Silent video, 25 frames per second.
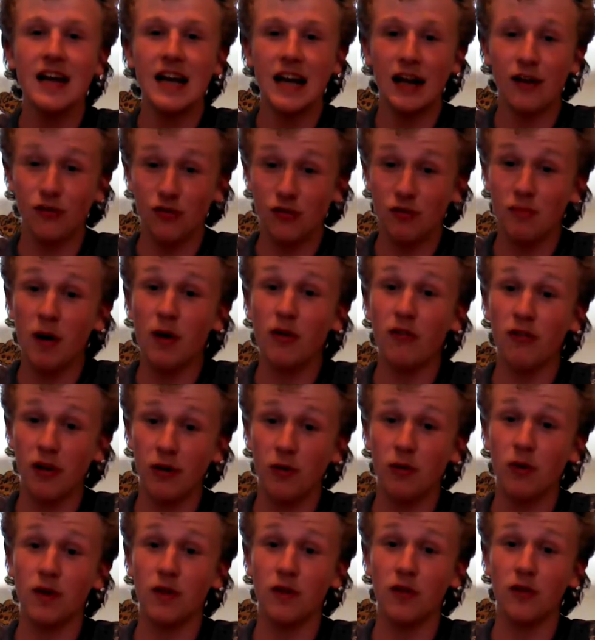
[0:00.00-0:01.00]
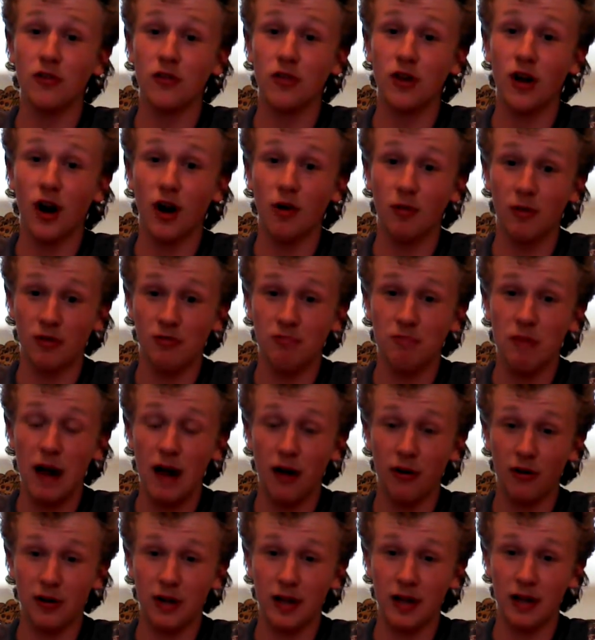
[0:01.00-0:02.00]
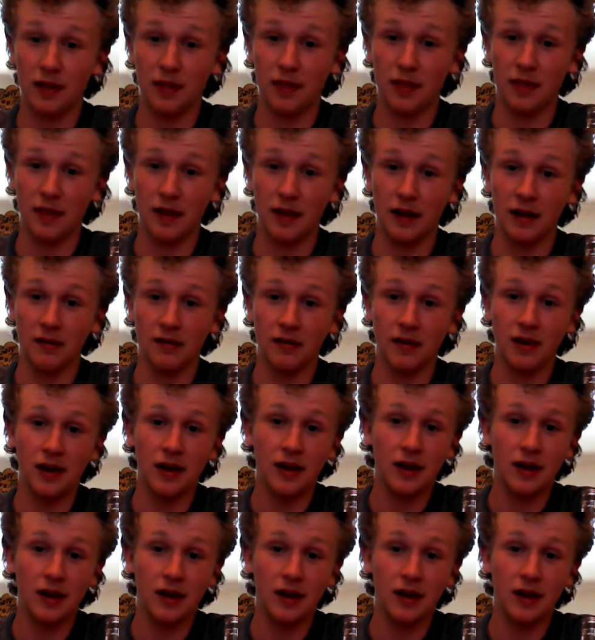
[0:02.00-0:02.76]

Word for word: It smells like one of those garbage pail kid things.